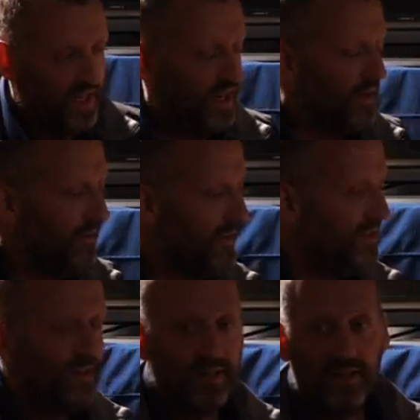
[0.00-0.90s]
you do know. you
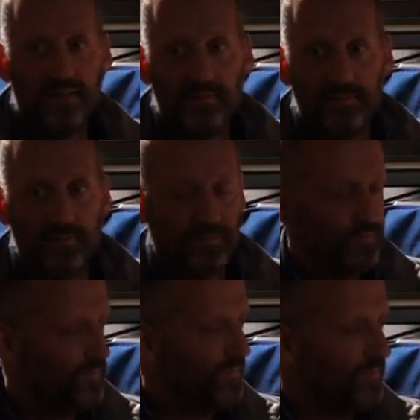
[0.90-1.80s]
typically do that
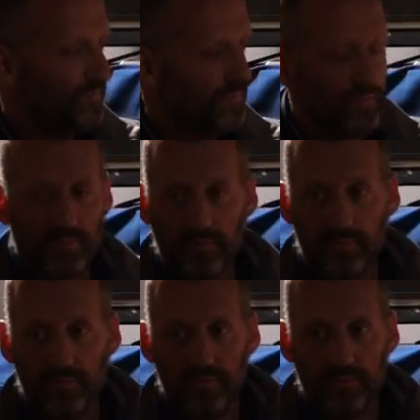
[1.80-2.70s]
or, or
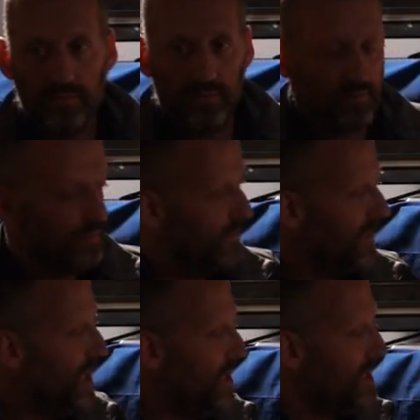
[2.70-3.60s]
break it?
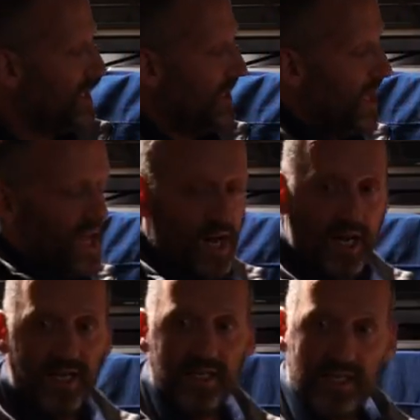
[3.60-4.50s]
Break so the
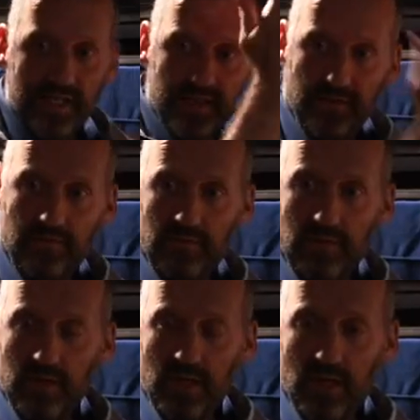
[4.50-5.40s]
lines are different. Piece
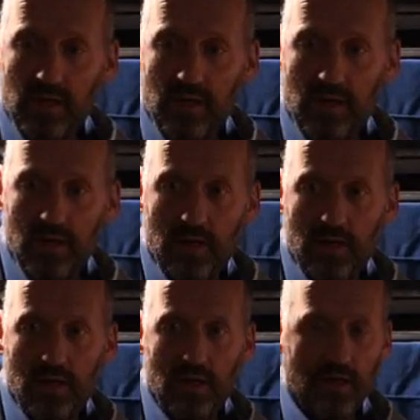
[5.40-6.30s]
of subject like
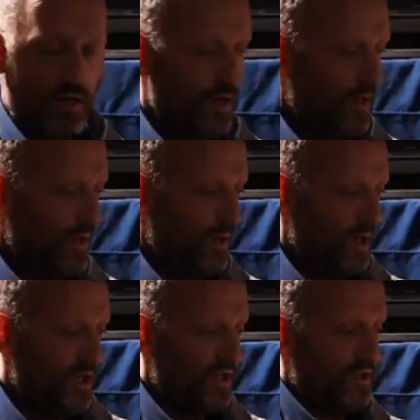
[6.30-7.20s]
like the vase.
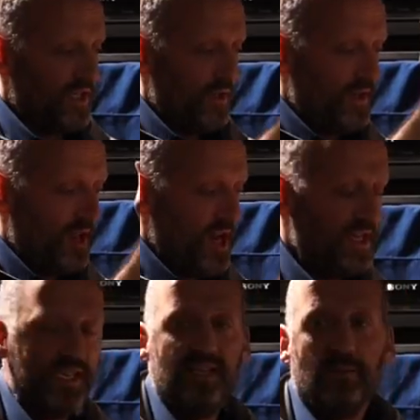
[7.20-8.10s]
You, so the
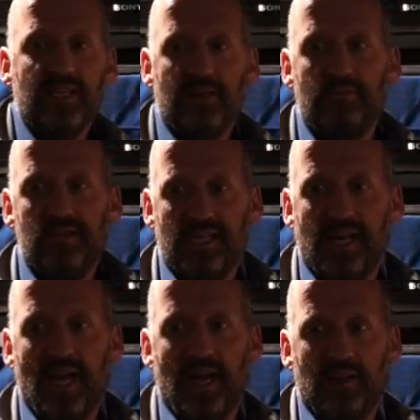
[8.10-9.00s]
lines are something different
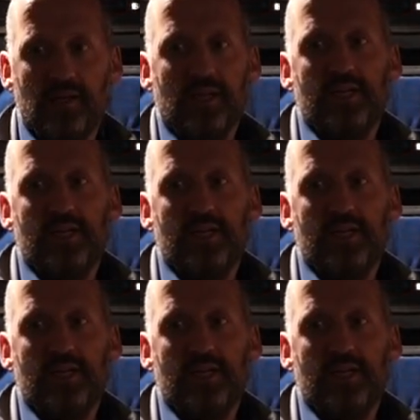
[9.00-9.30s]
again.